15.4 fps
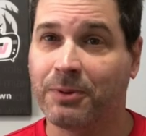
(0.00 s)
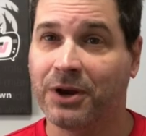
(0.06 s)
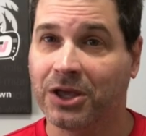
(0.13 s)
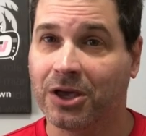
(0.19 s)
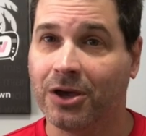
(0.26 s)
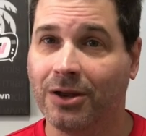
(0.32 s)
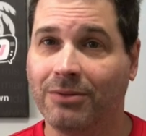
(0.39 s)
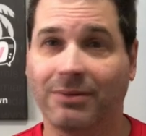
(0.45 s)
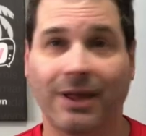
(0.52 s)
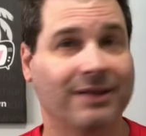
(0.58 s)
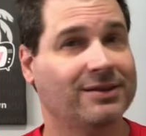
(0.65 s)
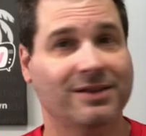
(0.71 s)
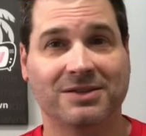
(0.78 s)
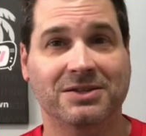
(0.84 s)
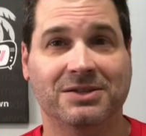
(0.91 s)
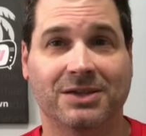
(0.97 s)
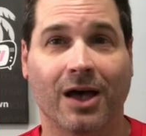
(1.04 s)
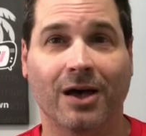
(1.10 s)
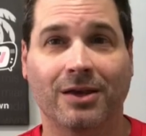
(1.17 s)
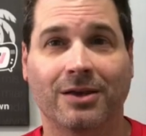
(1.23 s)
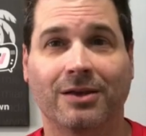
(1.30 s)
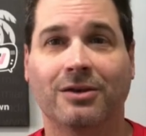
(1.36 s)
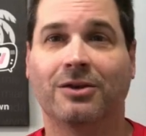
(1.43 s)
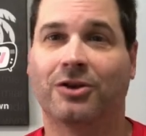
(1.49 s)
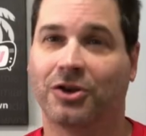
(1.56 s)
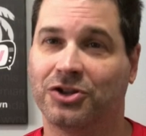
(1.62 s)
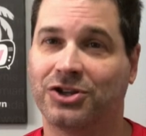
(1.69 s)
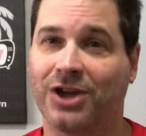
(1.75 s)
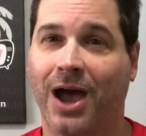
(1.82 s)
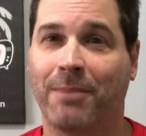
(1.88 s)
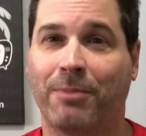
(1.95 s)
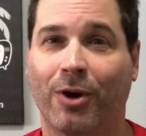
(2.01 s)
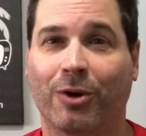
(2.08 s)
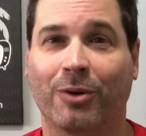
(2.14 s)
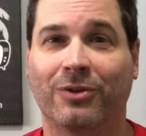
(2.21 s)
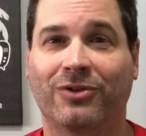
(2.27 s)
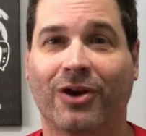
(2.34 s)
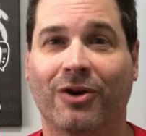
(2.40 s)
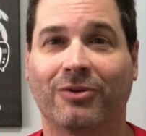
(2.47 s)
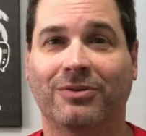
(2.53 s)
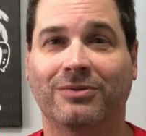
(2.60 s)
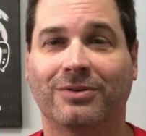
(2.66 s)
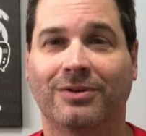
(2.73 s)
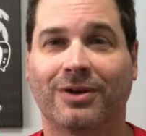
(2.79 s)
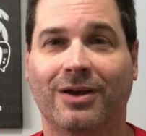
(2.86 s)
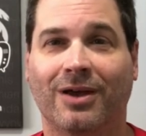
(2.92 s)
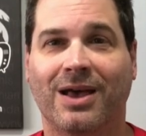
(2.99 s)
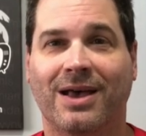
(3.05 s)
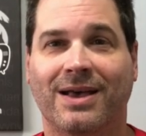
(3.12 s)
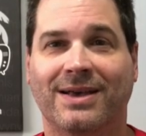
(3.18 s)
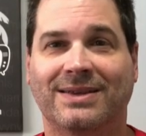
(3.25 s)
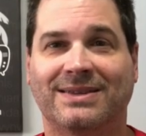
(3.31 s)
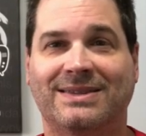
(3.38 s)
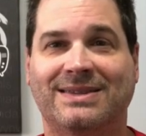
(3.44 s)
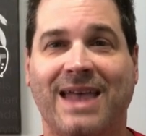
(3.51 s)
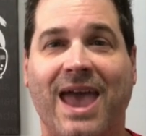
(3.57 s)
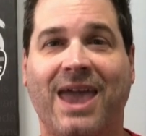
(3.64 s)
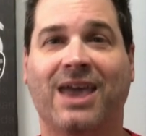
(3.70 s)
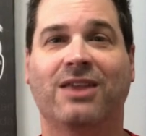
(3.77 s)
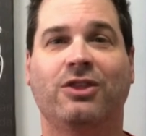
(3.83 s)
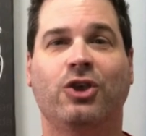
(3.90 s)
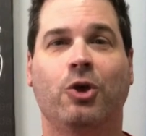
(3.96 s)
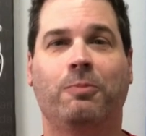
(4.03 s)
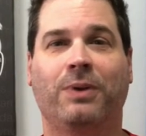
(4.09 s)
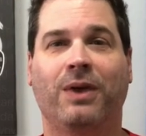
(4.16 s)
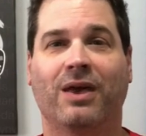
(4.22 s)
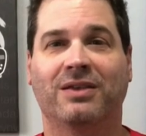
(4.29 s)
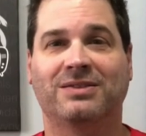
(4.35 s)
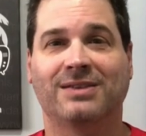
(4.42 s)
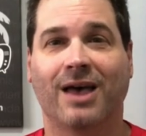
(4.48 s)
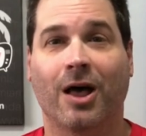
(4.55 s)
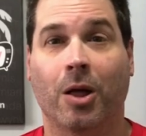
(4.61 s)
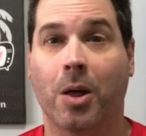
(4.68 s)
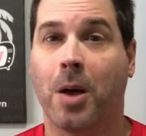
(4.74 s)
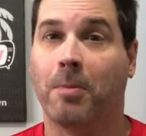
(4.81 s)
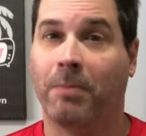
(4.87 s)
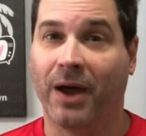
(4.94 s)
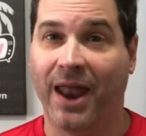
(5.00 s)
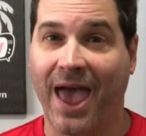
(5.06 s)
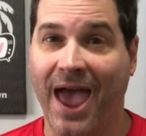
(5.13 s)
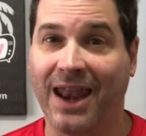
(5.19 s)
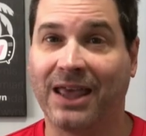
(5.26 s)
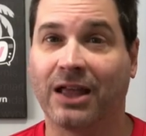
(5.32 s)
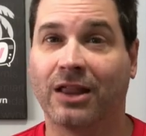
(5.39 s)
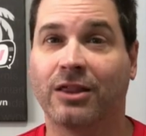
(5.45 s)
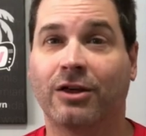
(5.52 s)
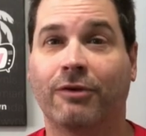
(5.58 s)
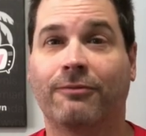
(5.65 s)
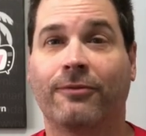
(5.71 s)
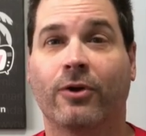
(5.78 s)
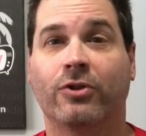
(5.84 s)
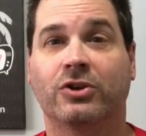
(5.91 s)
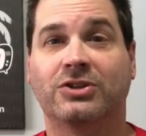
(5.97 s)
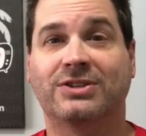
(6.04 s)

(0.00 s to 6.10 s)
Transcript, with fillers: pretty good. That doesn't suck. Good job, Boca Raton. Staying in the UPSL, but heading a little further